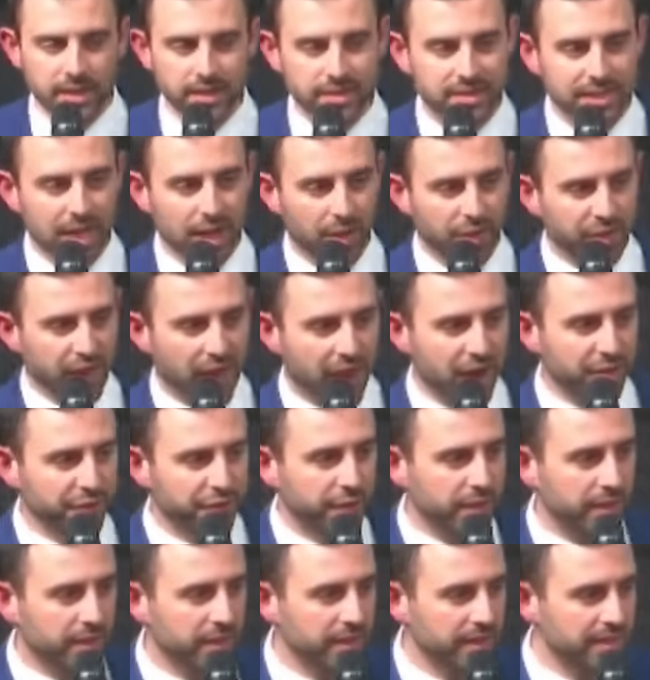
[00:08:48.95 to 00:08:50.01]
South
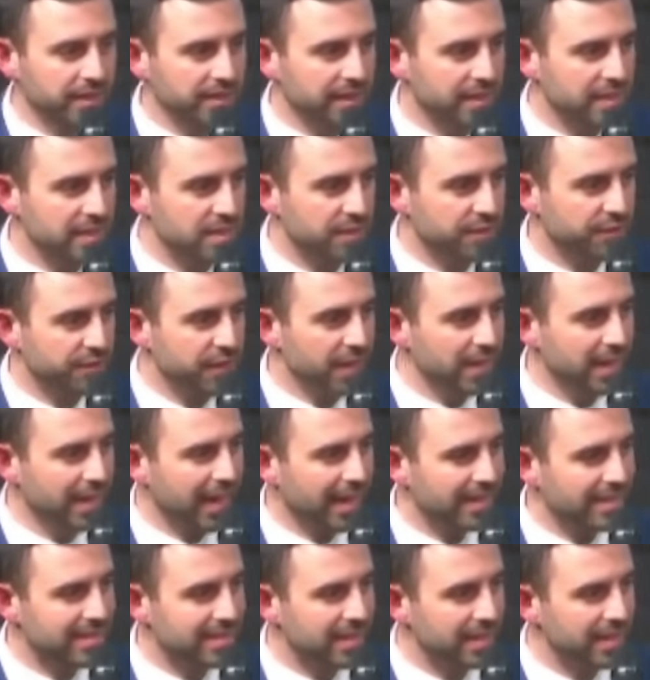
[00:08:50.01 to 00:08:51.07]
Africa is intervening
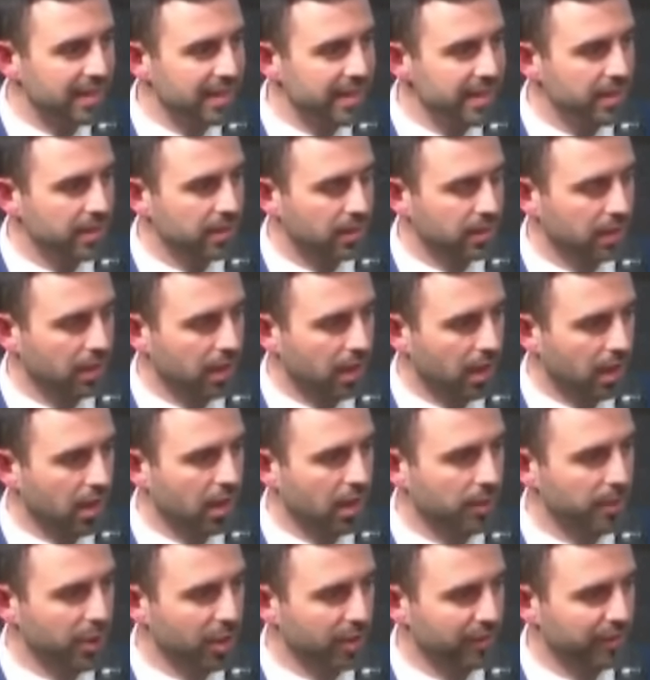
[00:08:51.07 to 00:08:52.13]
as the legal
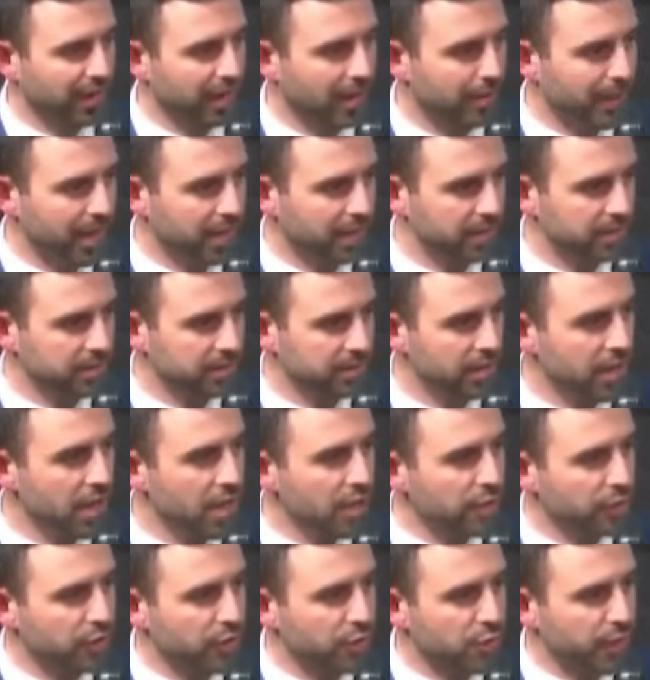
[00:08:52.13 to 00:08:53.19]
arm of Hamas
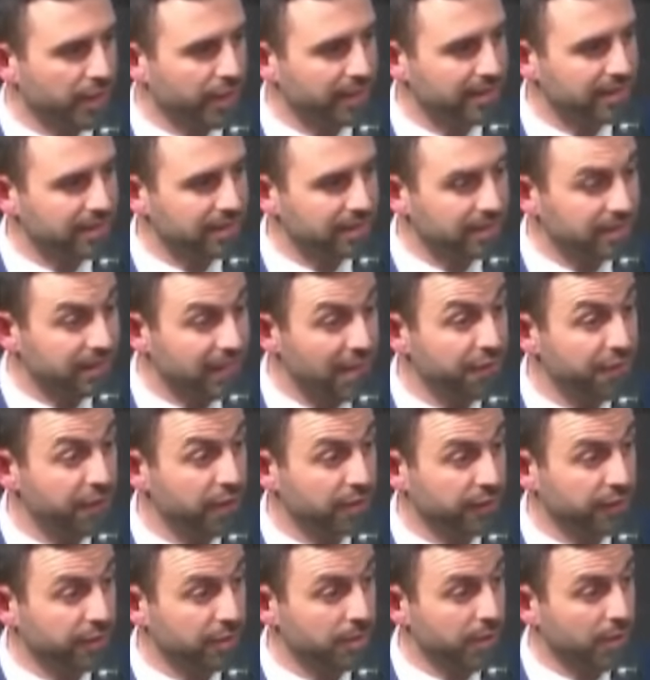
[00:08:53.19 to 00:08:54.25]
to try to save
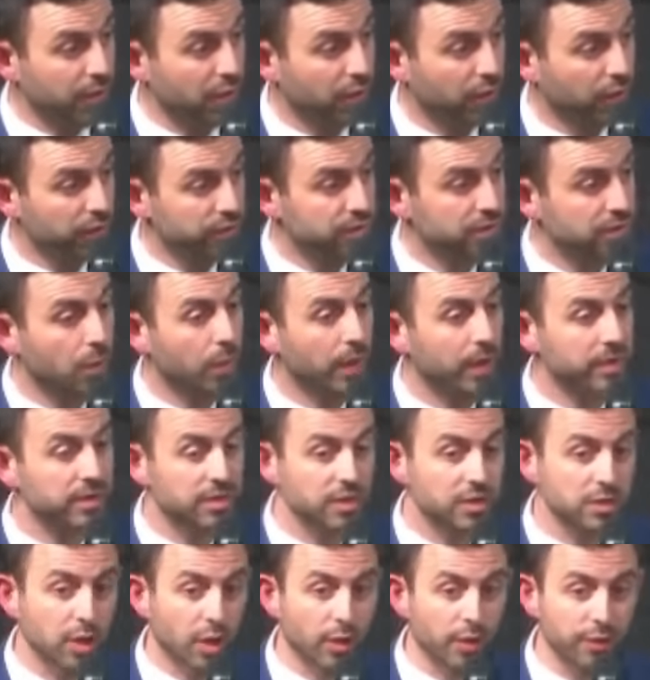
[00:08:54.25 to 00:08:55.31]
it from the
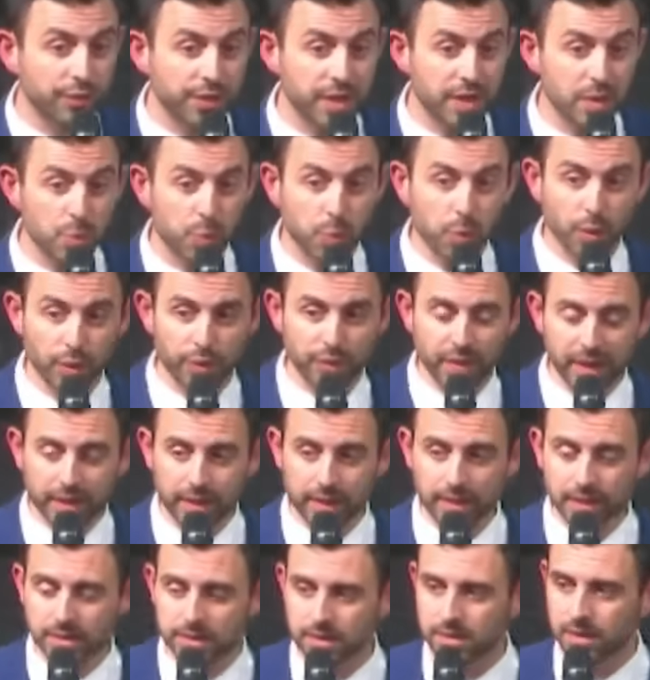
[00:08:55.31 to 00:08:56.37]
consequences of the war that
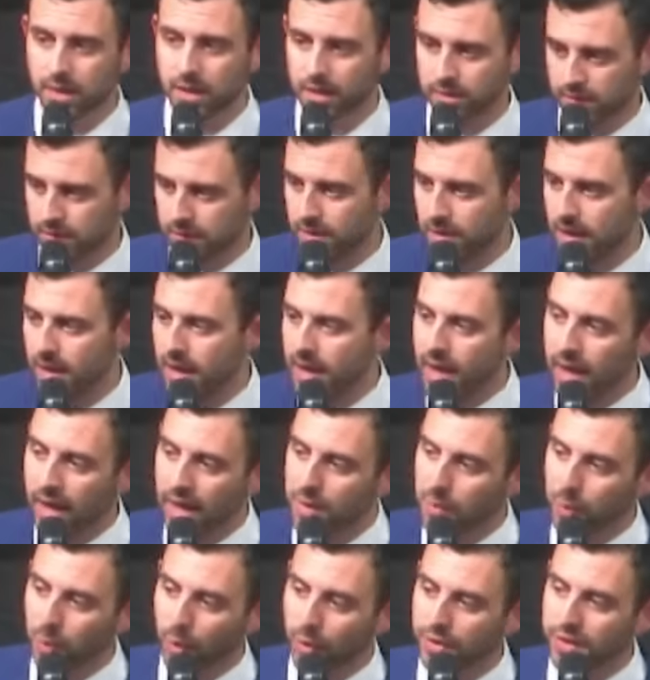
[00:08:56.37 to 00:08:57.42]
it started,
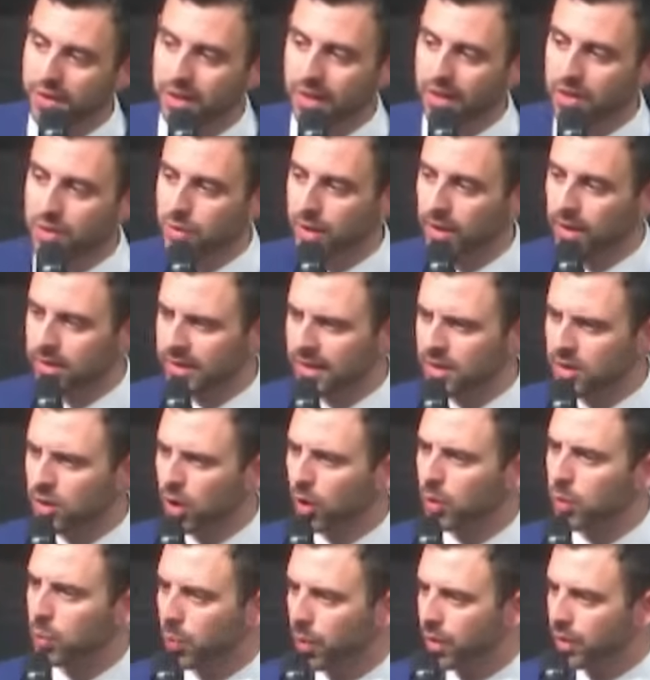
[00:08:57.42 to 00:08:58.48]
a war that Israel did
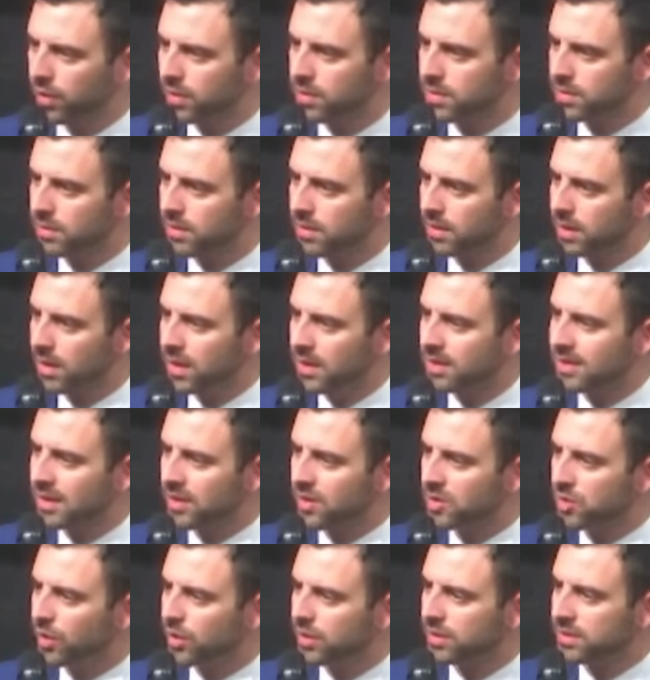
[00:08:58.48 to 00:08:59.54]
not want
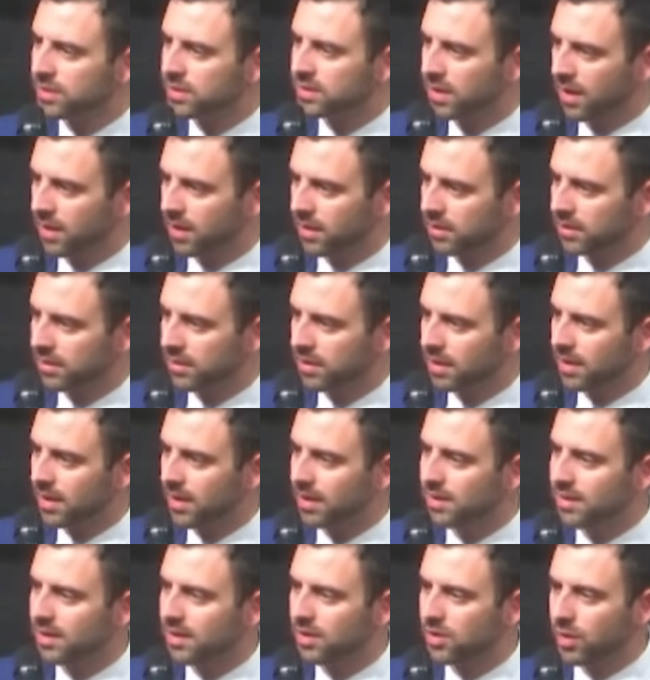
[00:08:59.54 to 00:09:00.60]
did not start,
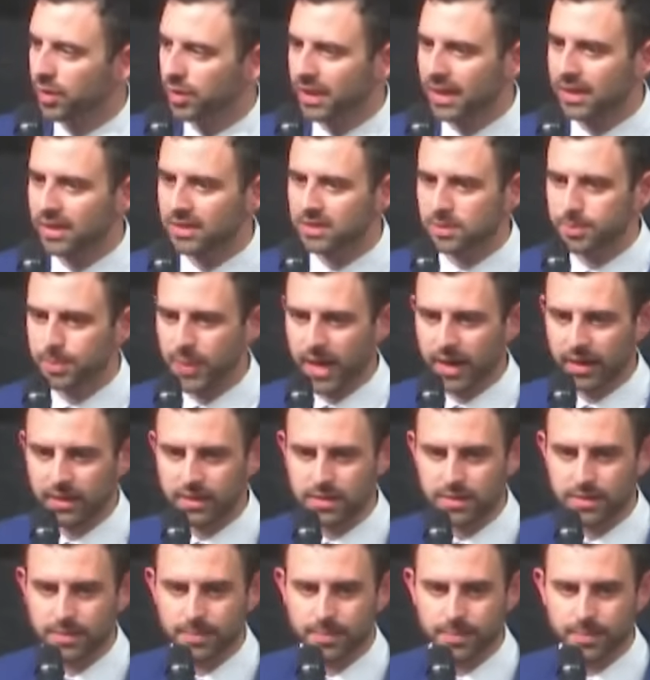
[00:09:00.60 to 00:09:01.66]
did not
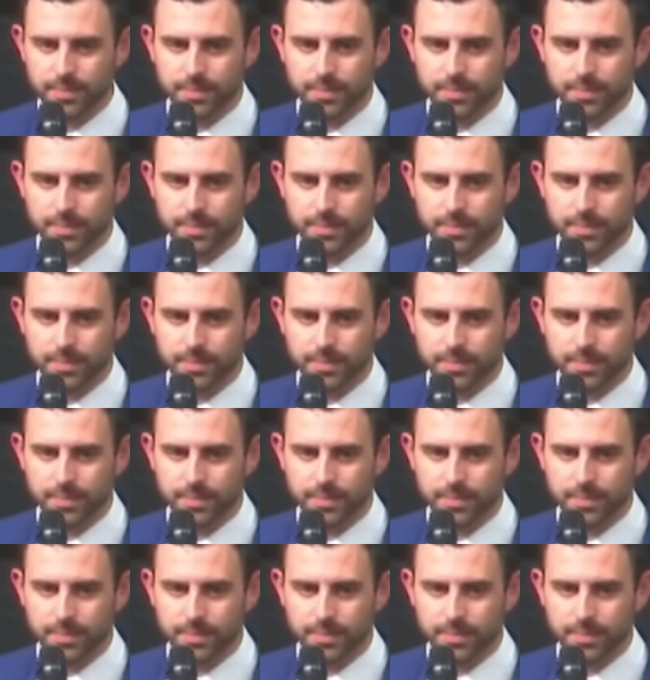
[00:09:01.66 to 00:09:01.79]
expect,